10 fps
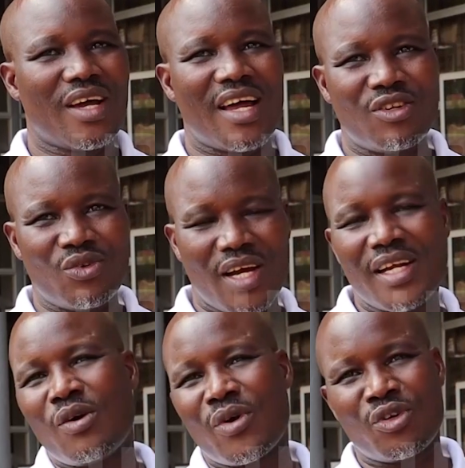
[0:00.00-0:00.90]
and in
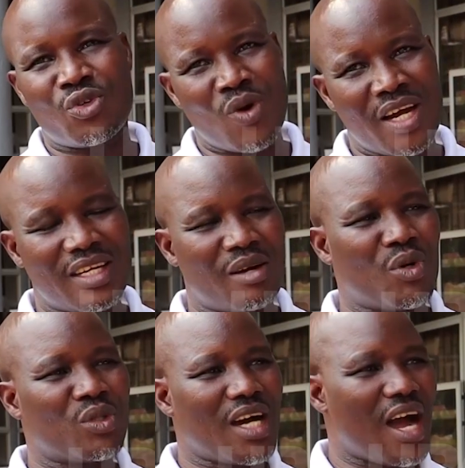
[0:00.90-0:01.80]
Uganda we're going to work in
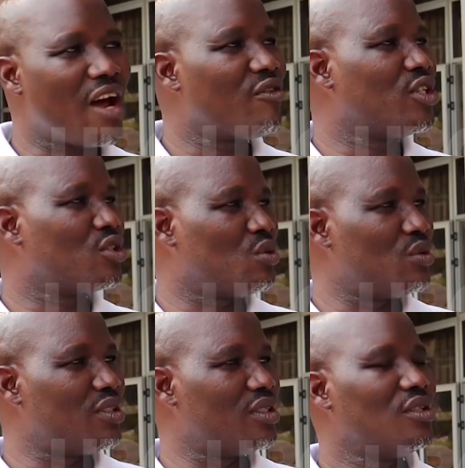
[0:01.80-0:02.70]
about 100
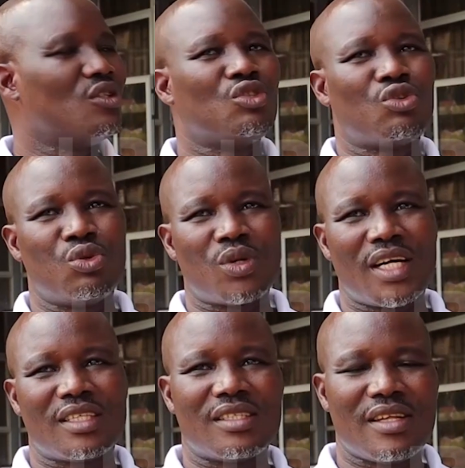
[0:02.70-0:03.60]
schools to look
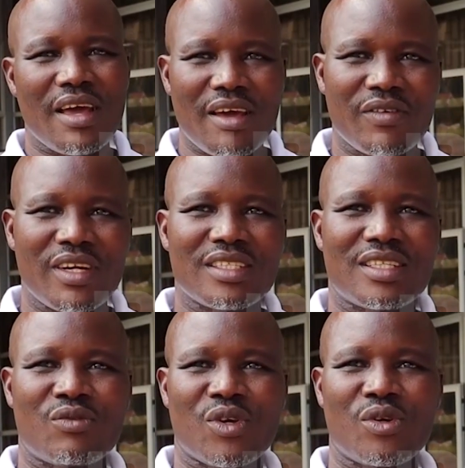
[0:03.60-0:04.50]
at the evidence
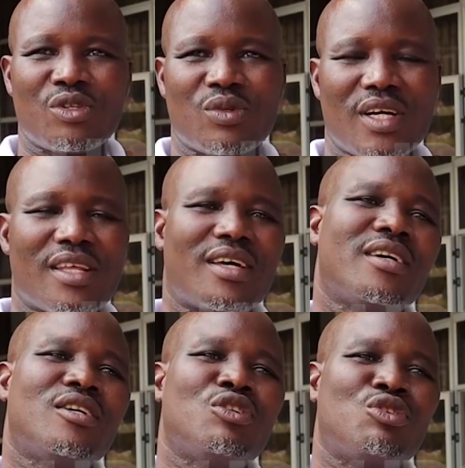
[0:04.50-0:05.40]
that we're going to
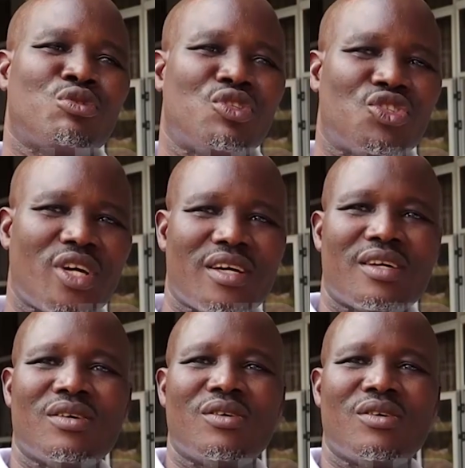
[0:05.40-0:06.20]
gather to check